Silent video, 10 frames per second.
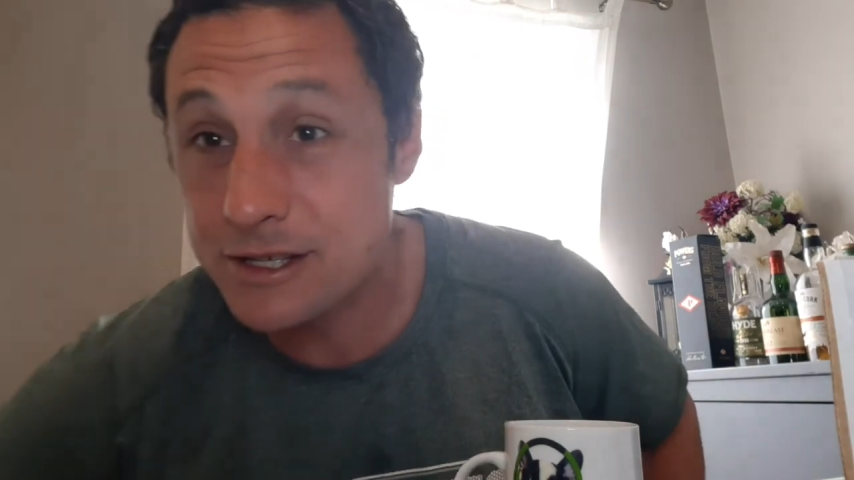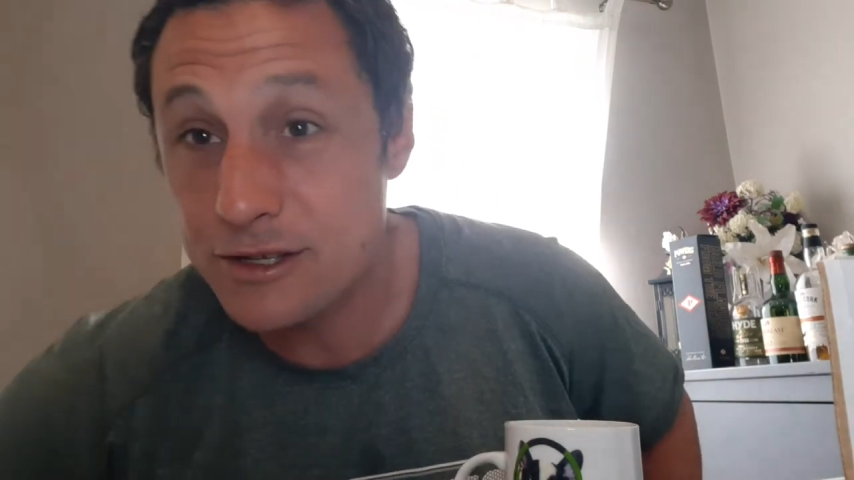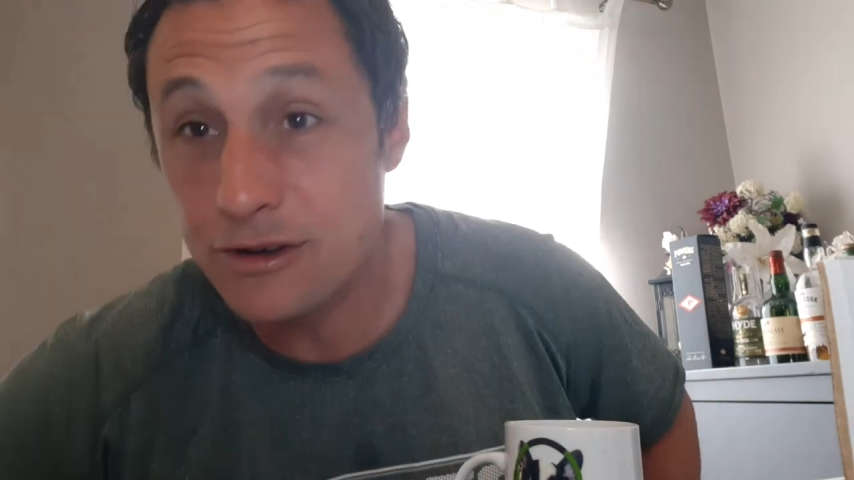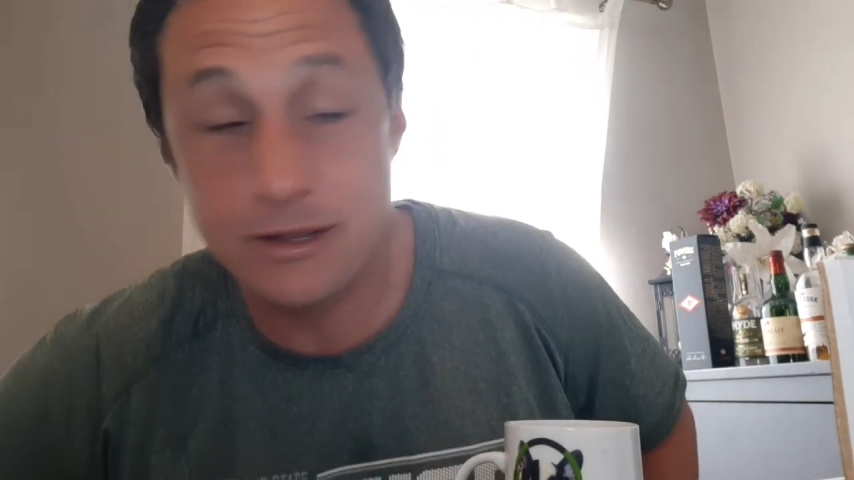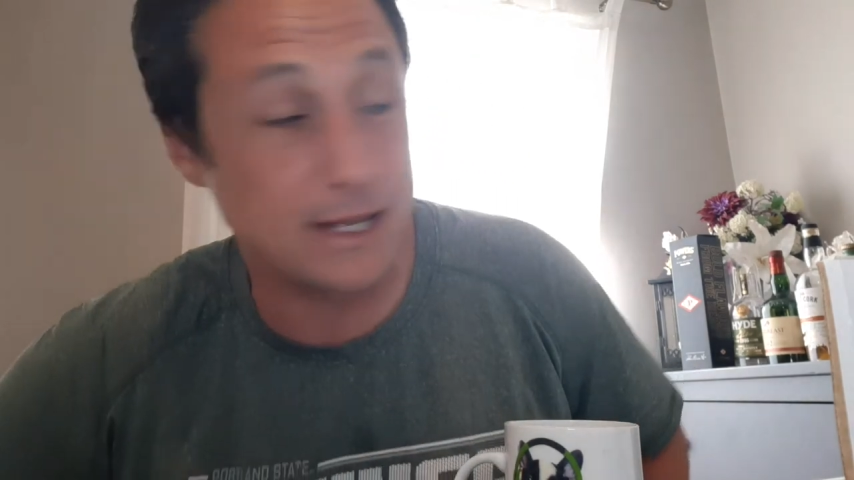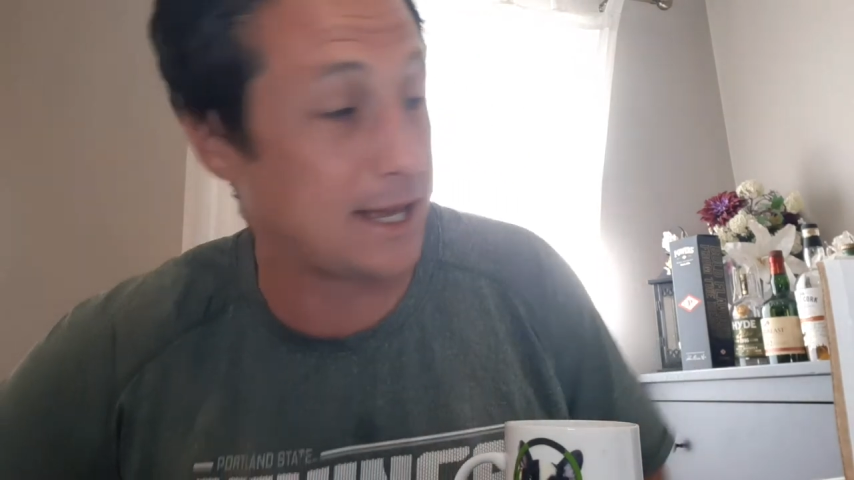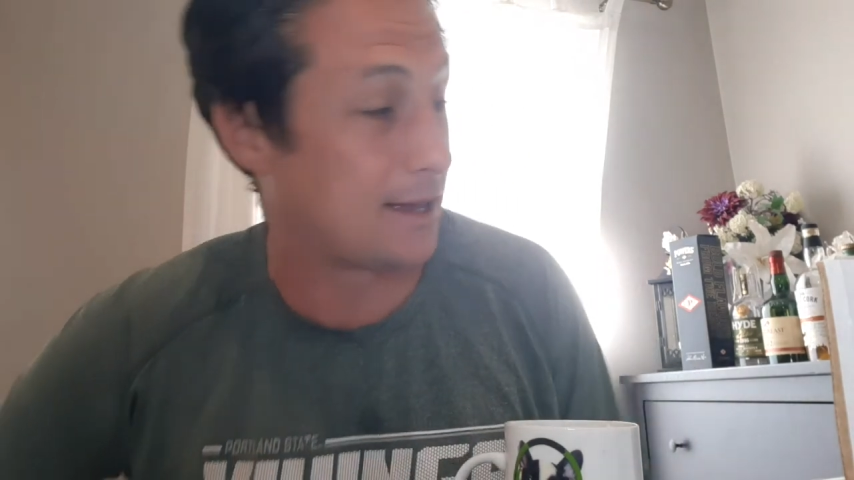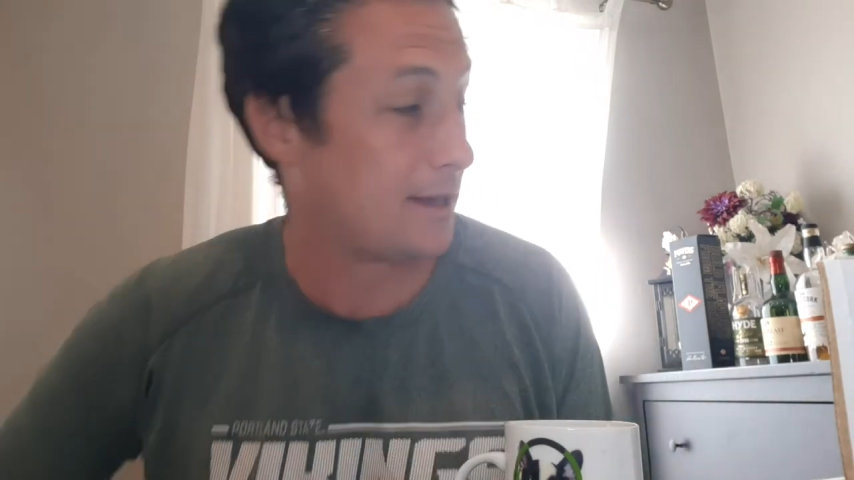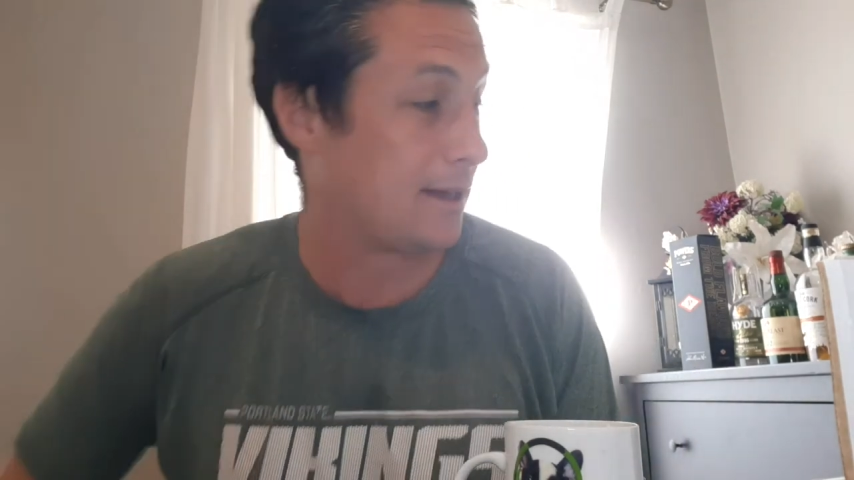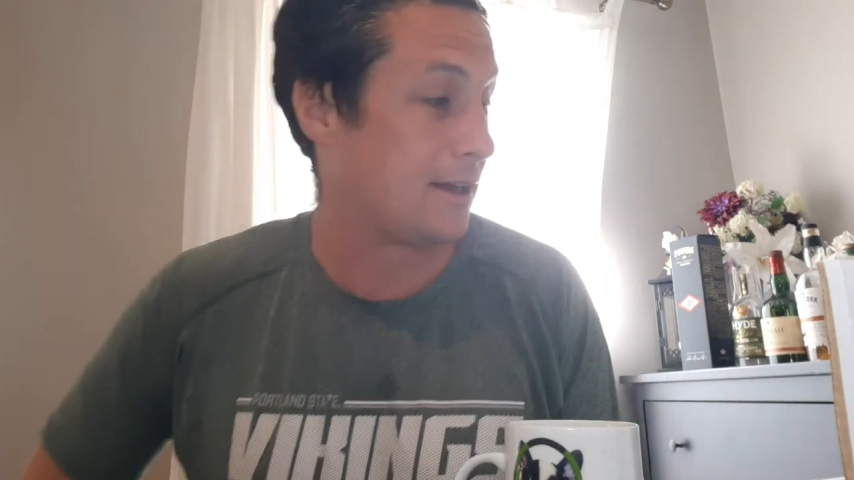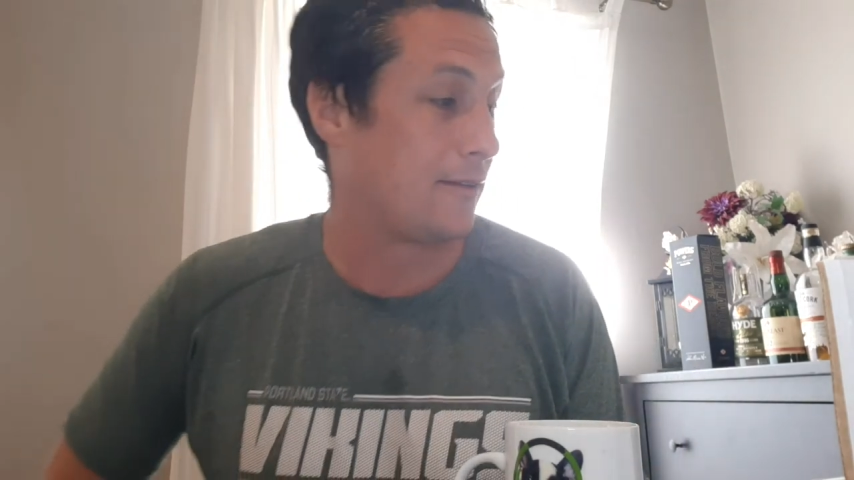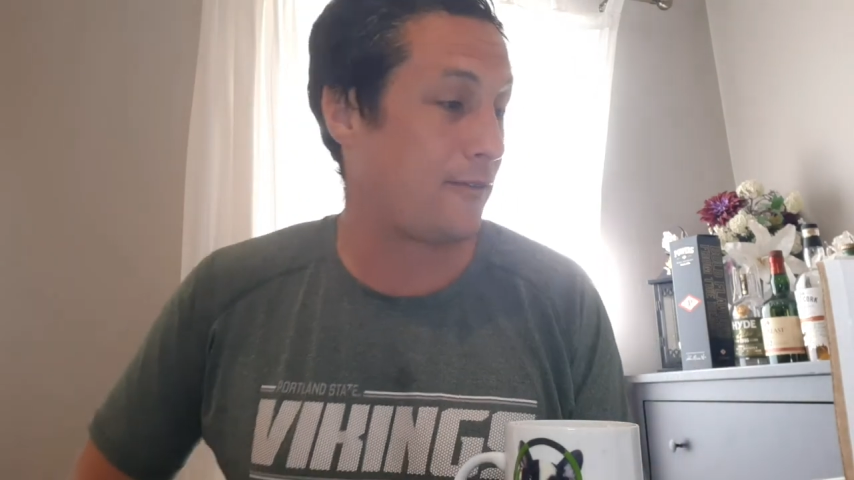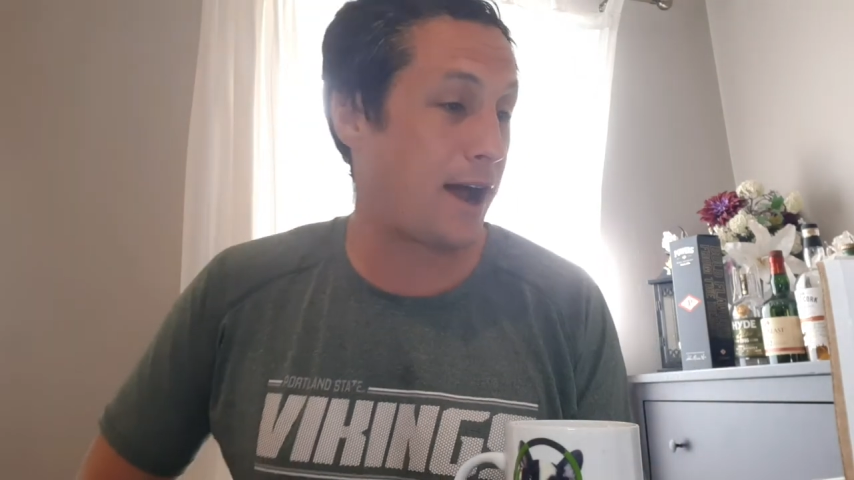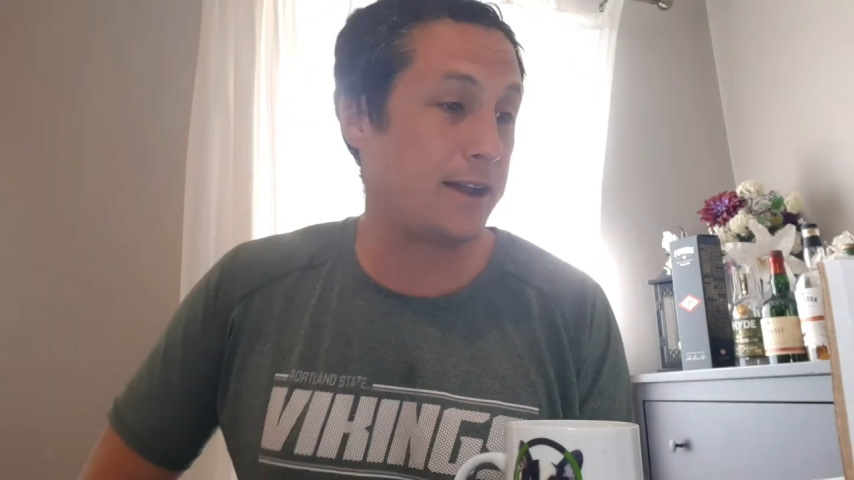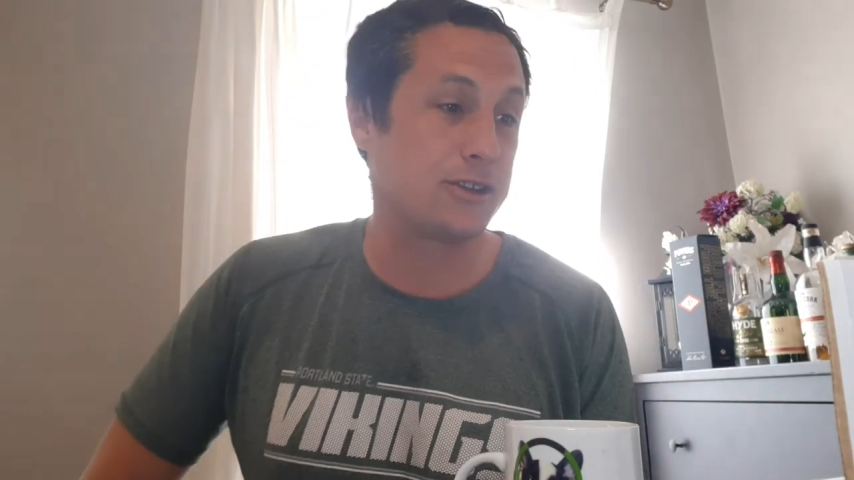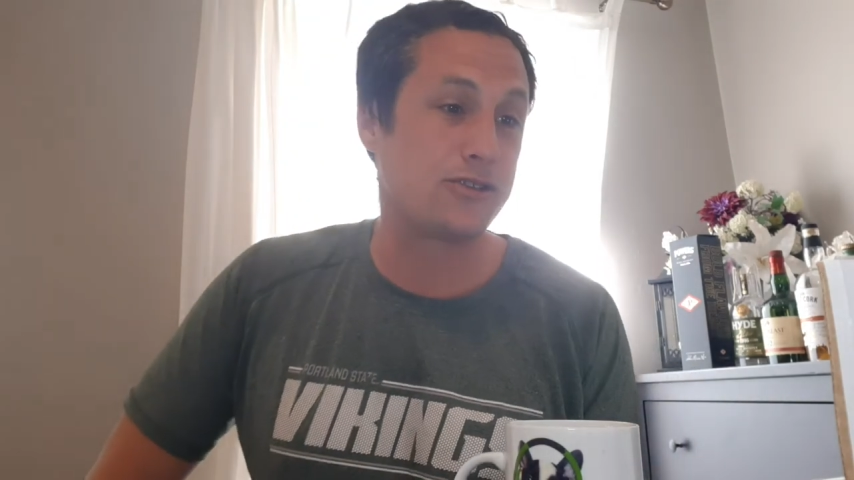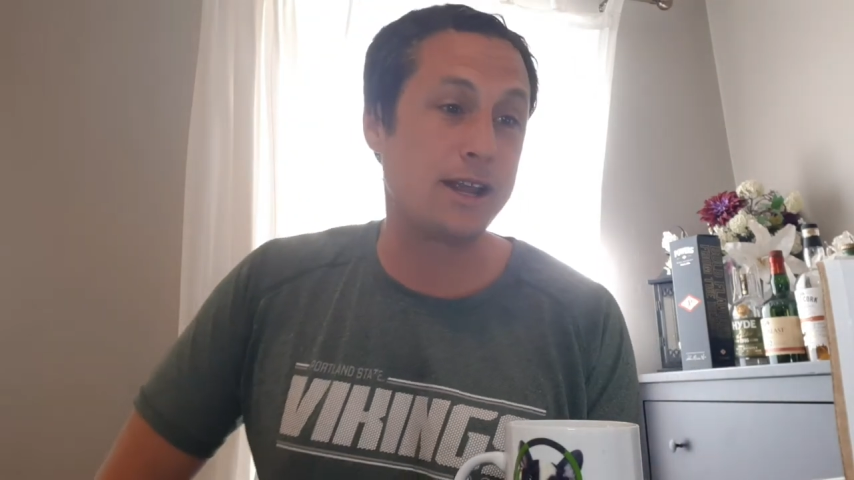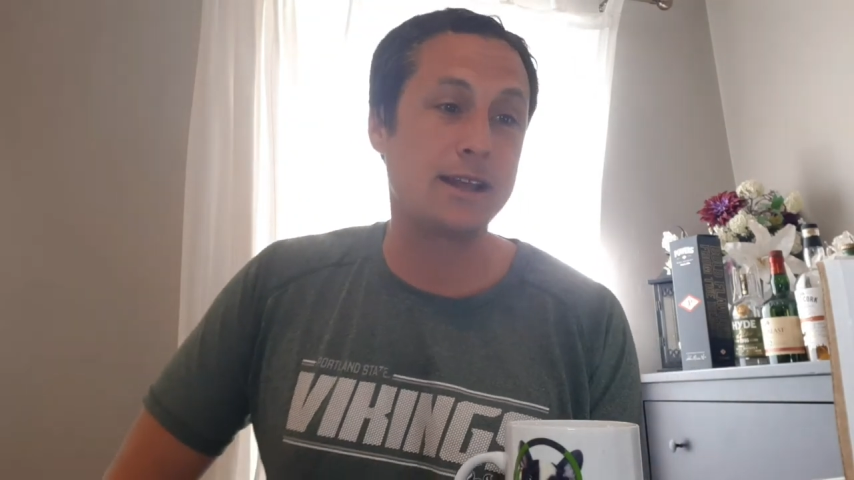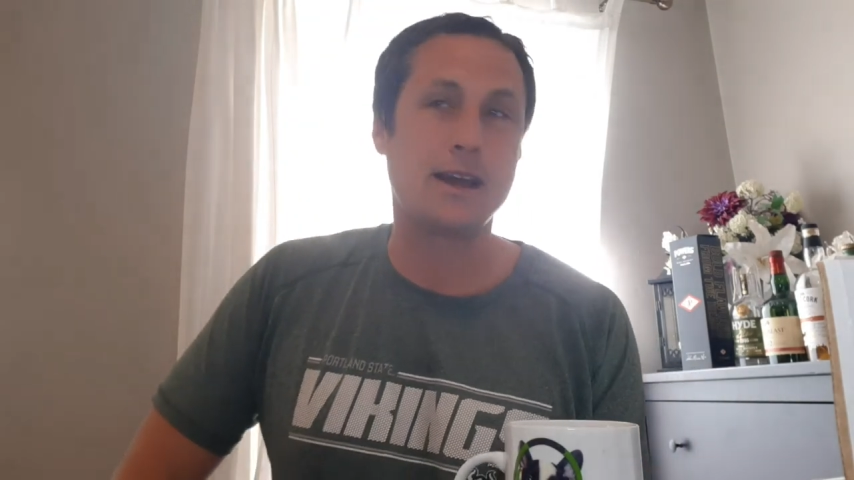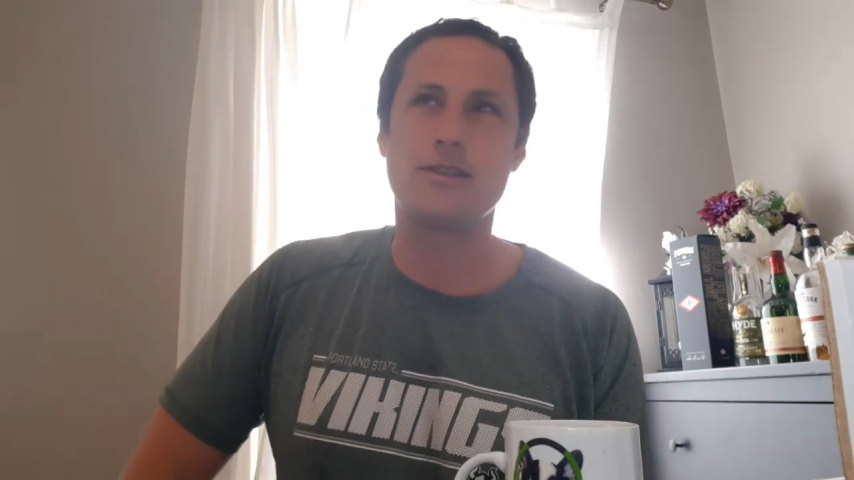certainly fine to drink.